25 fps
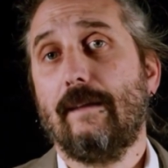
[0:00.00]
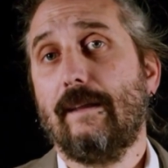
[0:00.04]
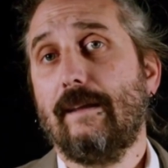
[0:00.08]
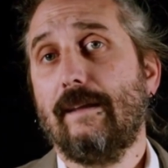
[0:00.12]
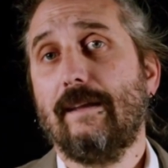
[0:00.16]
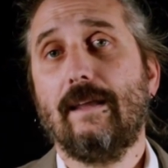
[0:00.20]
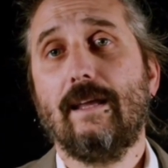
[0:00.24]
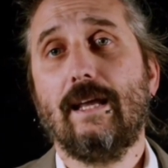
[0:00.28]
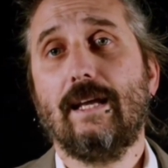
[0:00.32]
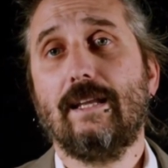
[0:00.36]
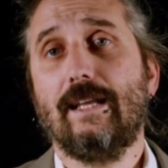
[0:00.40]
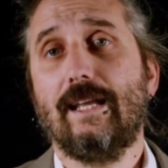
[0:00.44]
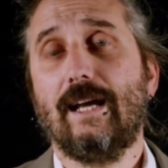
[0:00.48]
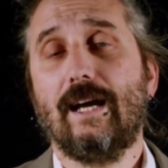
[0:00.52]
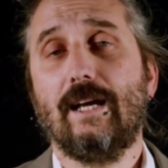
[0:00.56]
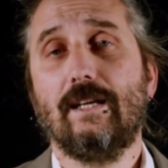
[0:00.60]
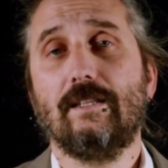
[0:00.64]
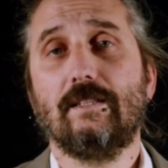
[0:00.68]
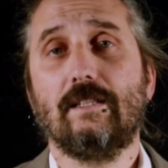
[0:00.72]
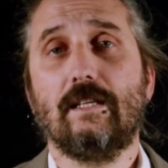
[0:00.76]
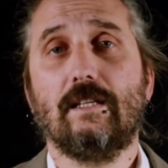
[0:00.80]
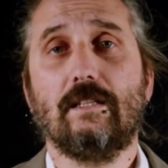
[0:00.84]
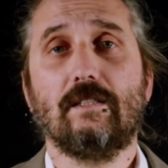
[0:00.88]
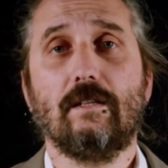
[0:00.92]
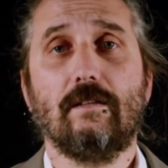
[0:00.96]
The
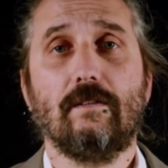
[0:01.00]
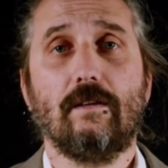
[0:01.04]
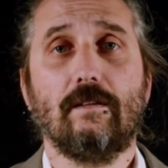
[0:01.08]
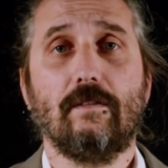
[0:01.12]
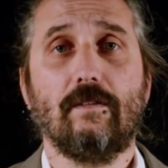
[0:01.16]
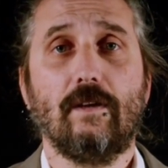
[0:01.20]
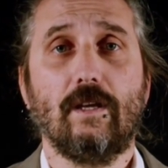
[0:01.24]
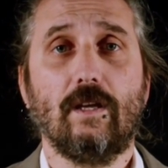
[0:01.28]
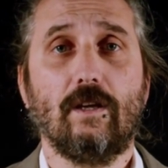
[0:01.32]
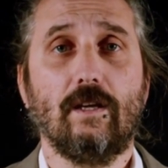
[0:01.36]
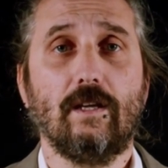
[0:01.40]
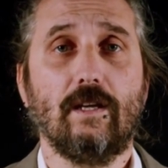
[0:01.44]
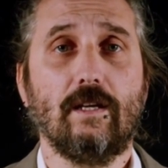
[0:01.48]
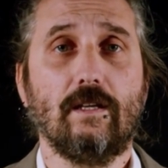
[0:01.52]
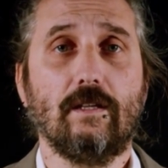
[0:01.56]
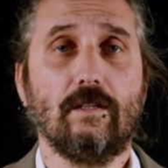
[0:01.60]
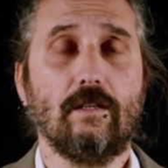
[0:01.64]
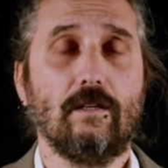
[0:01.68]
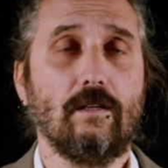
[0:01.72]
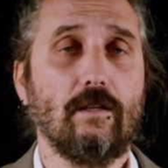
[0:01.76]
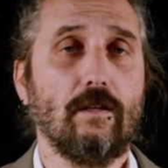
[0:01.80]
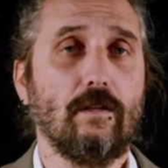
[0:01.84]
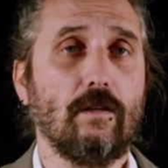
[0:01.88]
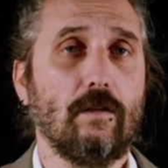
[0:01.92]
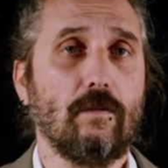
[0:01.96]
analysis of a variant,
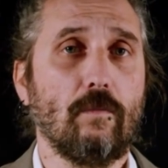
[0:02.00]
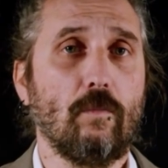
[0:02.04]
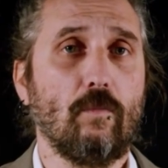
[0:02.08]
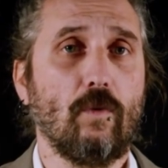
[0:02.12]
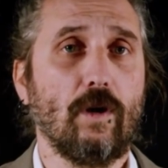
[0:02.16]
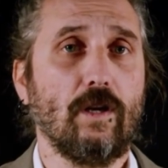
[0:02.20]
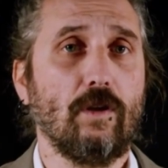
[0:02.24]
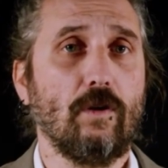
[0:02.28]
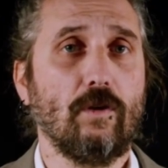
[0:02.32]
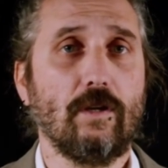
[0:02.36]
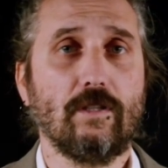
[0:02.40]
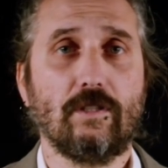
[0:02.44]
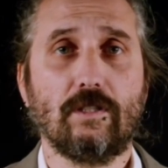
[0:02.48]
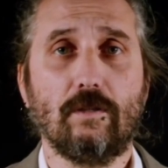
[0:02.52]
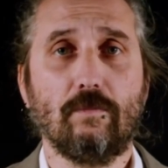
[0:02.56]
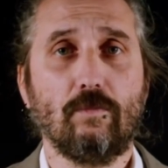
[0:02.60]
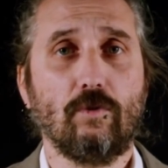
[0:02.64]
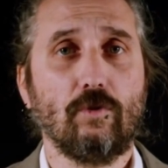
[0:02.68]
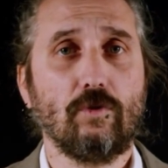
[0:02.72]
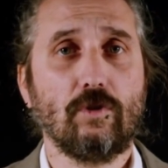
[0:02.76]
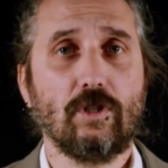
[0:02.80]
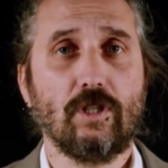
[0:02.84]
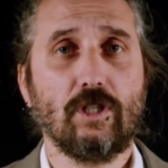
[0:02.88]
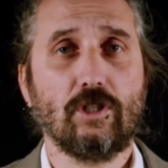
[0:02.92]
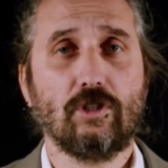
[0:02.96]
whether it's a
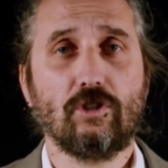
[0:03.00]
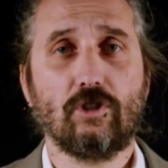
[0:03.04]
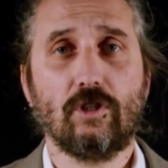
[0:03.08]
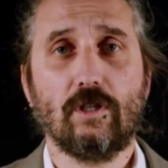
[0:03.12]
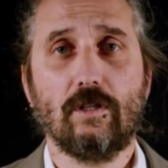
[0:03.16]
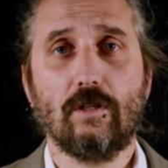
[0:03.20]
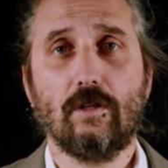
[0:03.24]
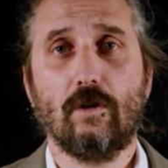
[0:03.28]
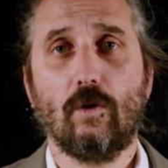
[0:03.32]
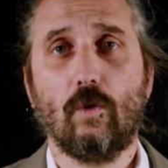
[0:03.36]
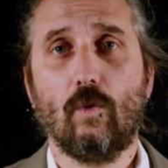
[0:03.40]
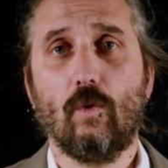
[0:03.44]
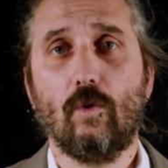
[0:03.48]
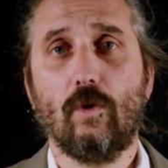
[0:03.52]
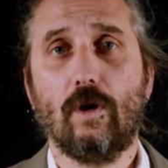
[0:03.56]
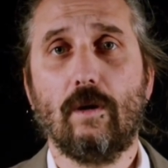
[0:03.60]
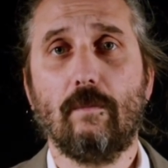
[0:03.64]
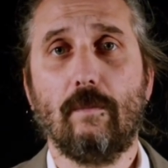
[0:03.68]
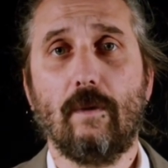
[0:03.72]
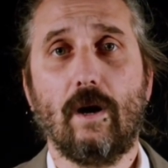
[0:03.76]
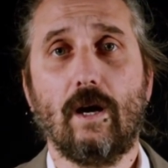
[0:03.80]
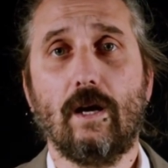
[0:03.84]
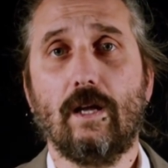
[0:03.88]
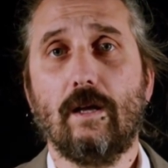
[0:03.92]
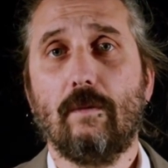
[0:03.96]
mutation or a
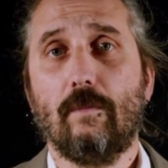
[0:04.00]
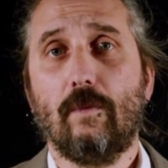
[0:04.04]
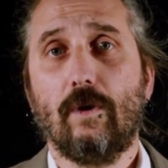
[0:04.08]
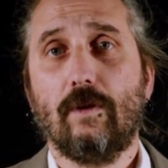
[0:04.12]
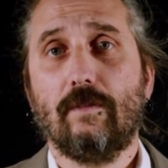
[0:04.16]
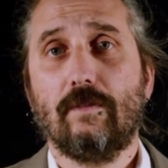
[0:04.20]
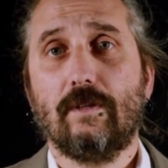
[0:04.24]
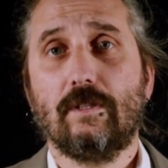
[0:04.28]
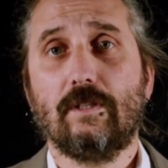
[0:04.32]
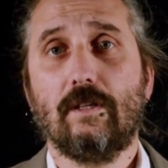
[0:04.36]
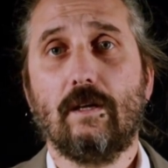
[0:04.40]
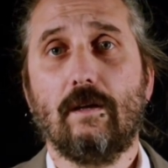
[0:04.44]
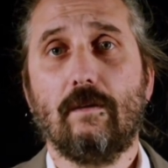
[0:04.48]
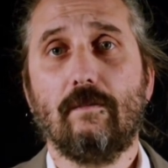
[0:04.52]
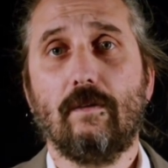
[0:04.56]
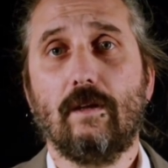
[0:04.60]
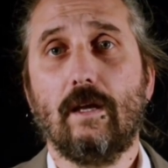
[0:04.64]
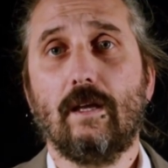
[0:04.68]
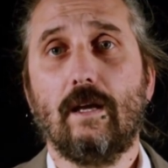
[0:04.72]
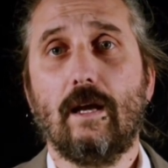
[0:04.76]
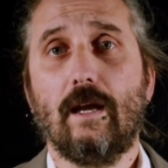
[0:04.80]
polymorphism,